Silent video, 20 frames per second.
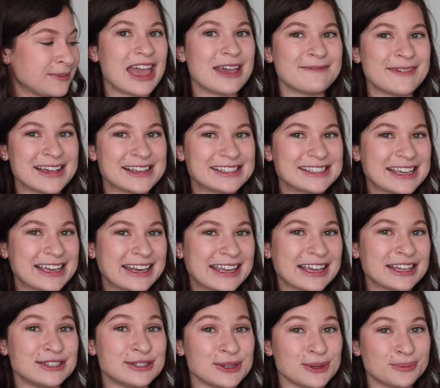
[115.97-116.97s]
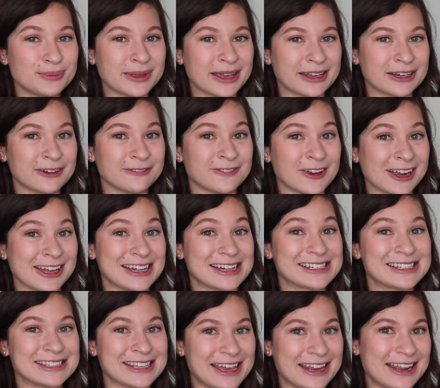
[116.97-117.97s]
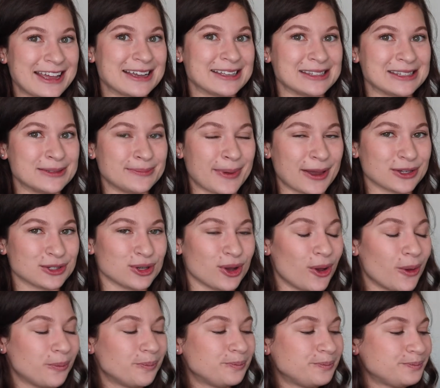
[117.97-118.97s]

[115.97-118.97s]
It makes getting a new planner very exciting and special.